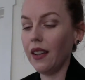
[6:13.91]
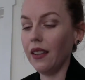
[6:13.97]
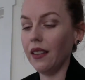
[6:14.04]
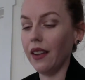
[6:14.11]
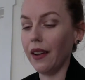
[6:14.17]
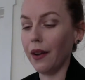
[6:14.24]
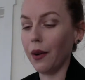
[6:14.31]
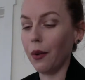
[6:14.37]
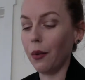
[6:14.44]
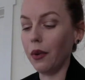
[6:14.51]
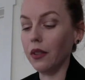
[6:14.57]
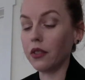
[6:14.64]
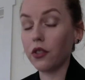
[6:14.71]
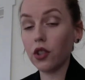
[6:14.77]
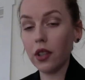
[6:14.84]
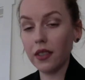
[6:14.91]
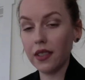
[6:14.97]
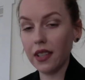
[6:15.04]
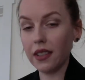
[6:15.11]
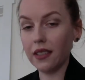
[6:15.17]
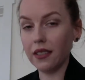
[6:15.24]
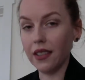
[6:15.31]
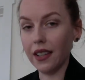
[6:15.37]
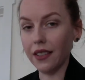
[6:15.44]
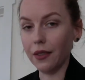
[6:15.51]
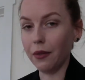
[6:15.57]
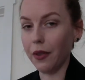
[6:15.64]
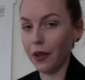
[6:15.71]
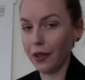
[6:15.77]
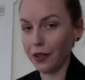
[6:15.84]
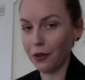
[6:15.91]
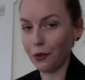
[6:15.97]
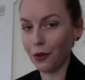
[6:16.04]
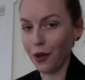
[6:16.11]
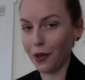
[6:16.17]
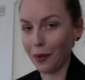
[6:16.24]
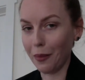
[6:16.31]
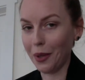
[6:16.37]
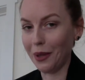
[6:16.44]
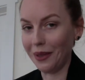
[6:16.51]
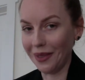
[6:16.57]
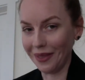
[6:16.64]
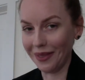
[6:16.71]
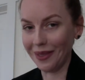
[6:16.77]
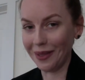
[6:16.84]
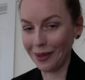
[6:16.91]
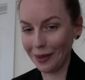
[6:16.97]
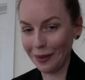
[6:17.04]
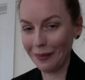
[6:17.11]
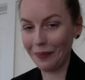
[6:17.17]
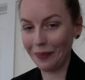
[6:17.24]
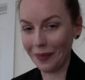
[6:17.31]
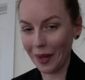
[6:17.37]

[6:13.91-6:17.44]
Now, Chuck Tingle has very strong opinions